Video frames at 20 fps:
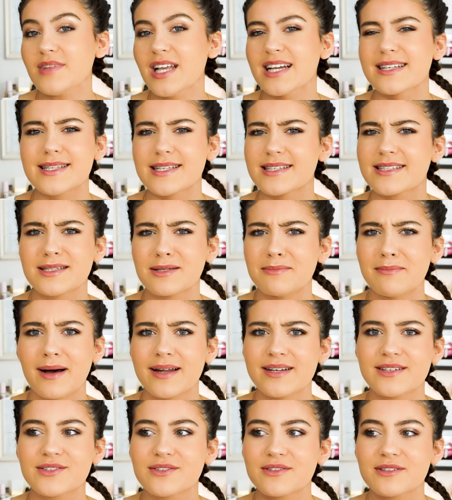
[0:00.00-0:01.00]
assistant
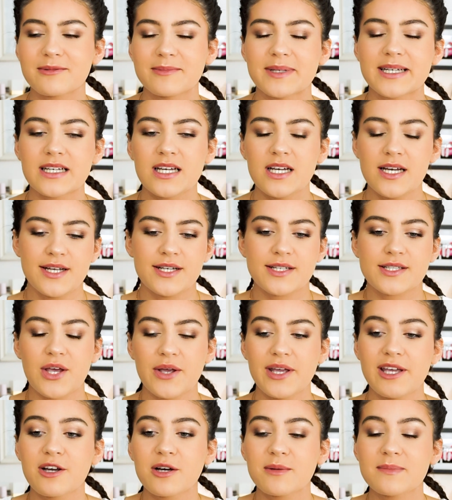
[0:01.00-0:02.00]
manager or something. So
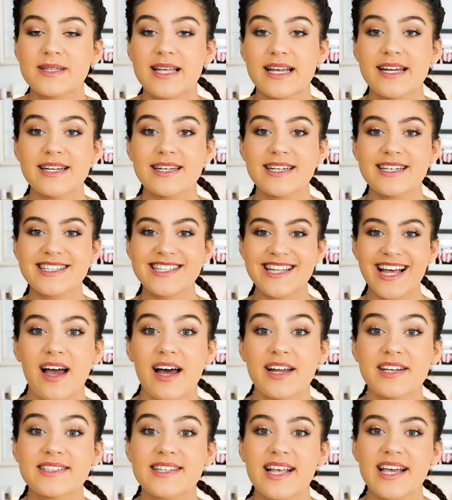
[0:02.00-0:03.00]
he comes in and he's like,
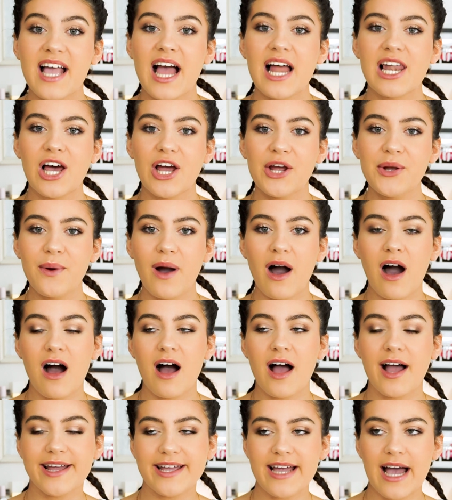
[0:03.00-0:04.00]
hello,
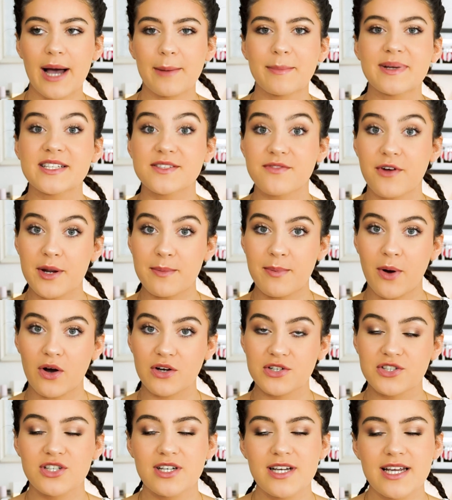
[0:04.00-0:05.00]
he's very
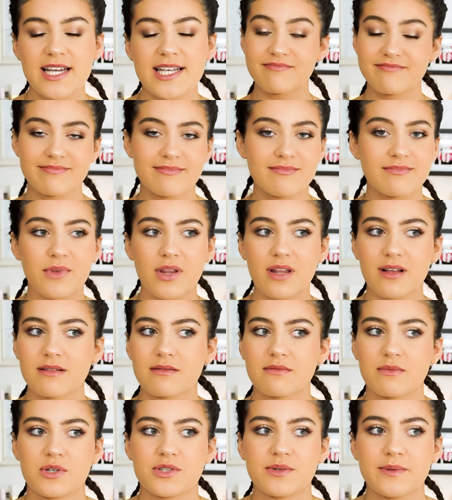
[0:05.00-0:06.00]
posh.
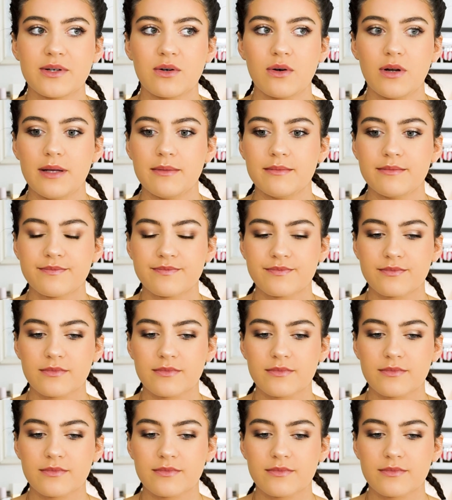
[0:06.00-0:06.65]
What should we call him?